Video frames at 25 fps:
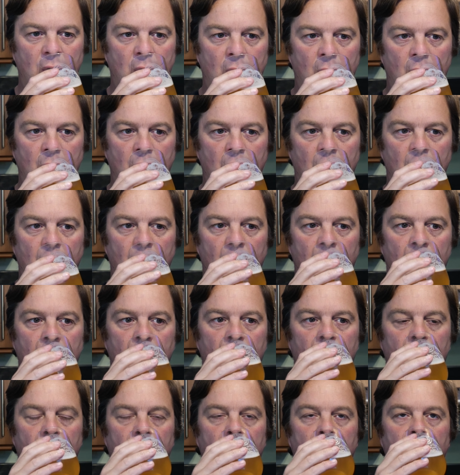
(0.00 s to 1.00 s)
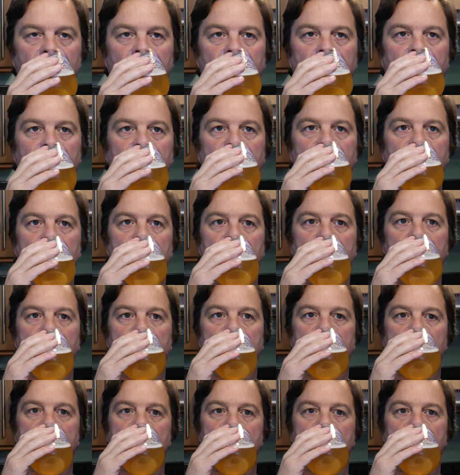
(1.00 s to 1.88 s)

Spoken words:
Nobody speaks.